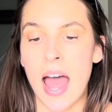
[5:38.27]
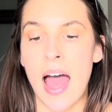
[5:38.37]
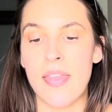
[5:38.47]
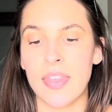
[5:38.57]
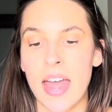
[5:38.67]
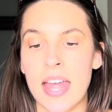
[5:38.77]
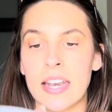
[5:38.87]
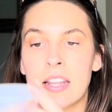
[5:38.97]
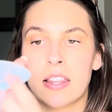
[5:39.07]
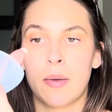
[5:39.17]
And
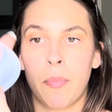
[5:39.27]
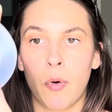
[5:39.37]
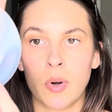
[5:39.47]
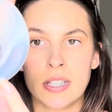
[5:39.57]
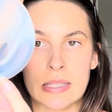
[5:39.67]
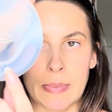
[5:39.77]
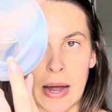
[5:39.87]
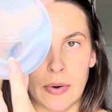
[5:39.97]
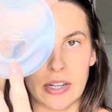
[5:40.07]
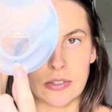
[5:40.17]
then the pour
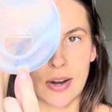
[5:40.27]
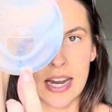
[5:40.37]
spout is right